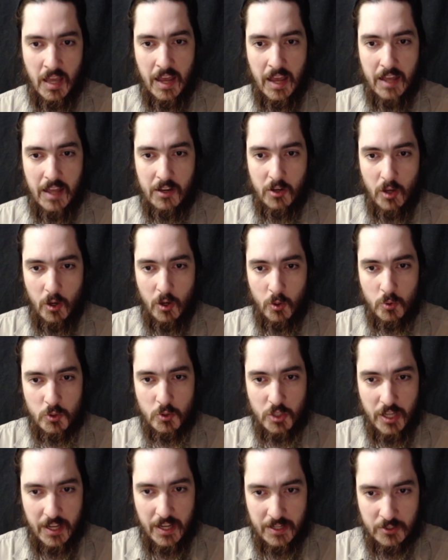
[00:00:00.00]
and no
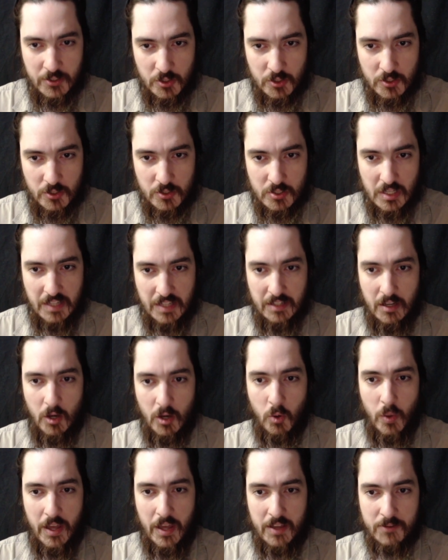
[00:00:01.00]
changes and
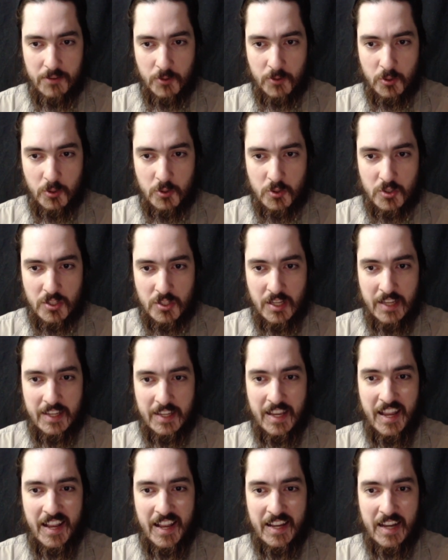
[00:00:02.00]
no efforts
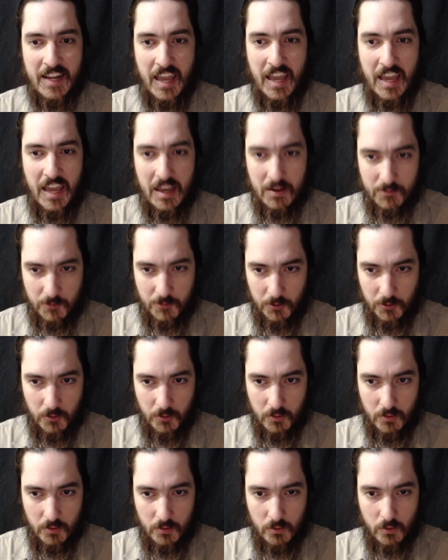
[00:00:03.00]
can ever,
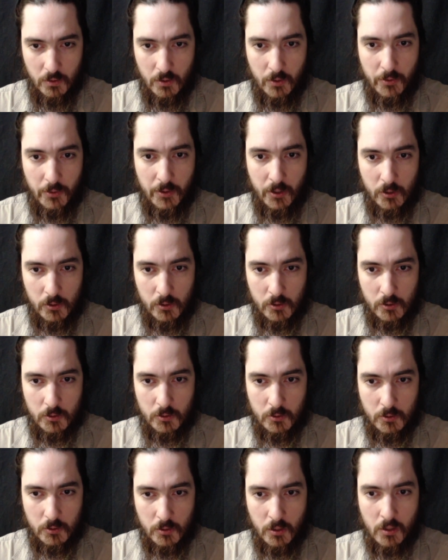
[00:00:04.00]
on the whole,